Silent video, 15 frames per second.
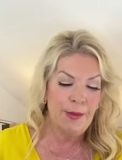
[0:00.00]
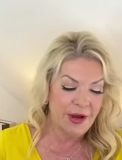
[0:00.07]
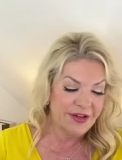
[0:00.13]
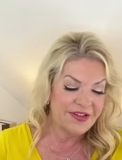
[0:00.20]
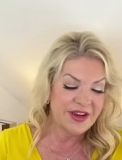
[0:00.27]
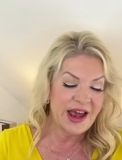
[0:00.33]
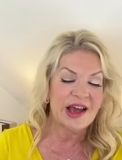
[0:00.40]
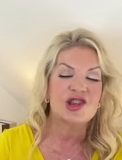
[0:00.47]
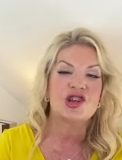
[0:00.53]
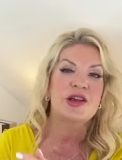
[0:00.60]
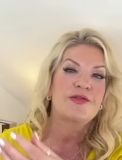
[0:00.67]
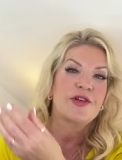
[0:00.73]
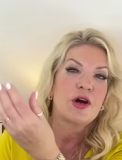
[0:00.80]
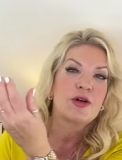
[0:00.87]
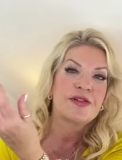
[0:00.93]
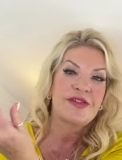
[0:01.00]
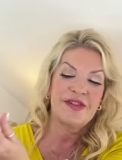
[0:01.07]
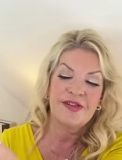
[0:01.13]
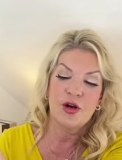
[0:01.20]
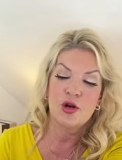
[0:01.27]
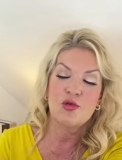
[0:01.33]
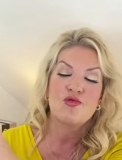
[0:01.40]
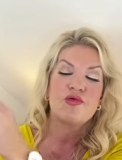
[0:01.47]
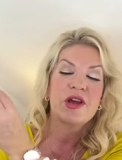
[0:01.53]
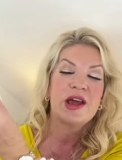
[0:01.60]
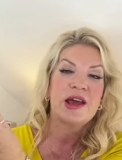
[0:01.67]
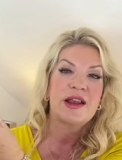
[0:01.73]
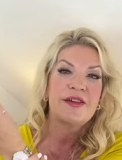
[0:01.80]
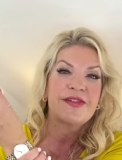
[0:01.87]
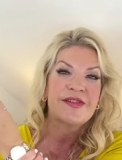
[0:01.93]
because it actually focuses on a
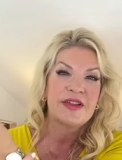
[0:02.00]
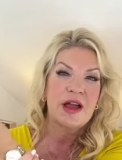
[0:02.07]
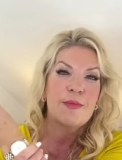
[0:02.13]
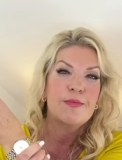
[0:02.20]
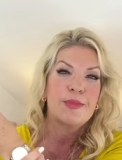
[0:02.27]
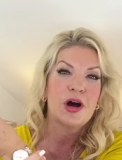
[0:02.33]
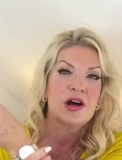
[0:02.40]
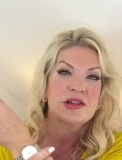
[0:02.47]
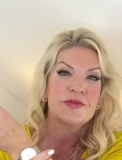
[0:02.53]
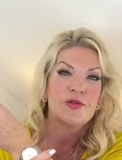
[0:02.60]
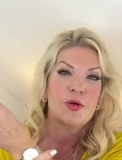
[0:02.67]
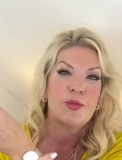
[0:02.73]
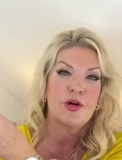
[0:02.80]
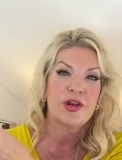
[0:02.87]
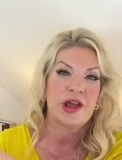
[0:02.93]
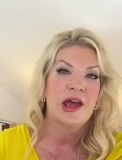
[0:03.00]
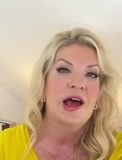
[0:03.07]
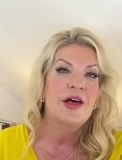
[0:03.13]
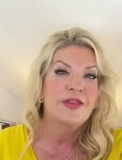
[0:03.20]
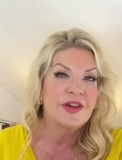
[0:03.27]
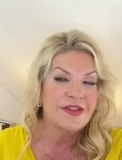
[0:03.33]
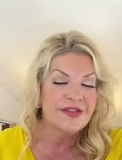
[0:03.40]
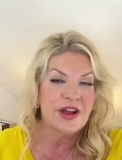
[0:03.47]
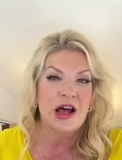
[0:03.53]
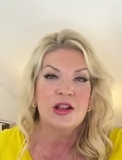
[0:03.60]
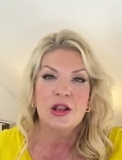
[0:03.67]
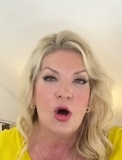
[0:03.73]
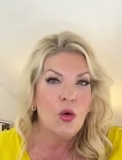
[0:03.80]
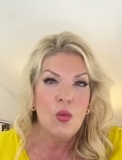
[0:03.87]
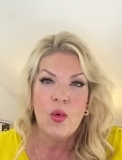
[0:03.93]
really slim part of your body that's a
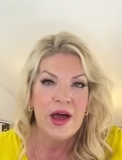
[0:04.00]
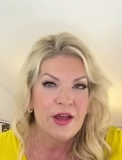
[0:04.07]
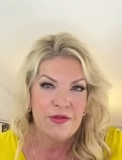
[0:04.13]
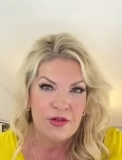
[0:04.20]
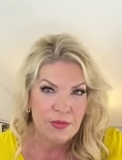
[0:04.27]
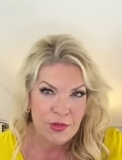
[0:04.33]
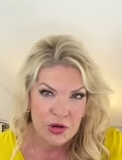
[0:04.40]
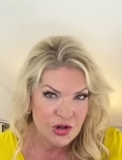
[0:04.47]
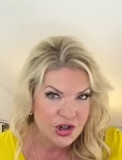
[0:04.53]
long way from your